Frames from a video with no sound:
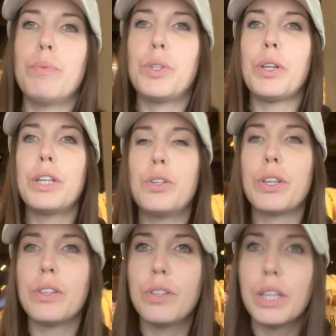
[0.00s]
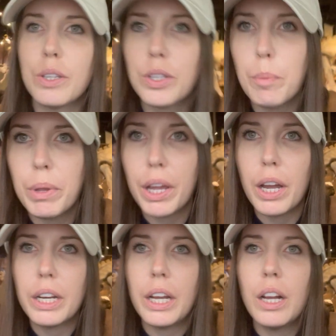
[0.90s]
So at least you can see some of
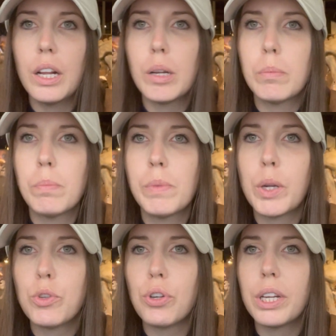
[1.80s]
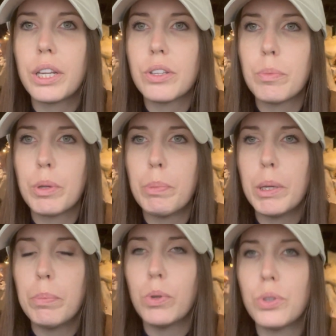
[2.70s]
that. I was trying to get some of the
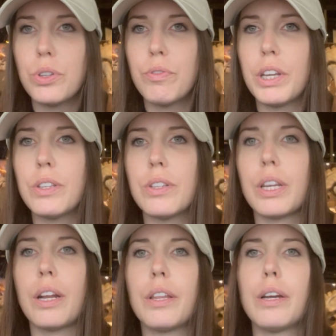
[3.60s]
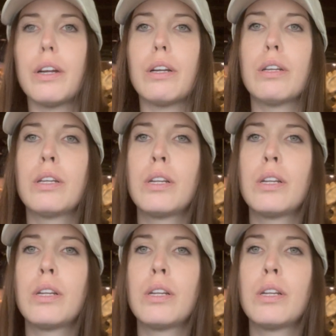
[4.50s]
people's faces out of there,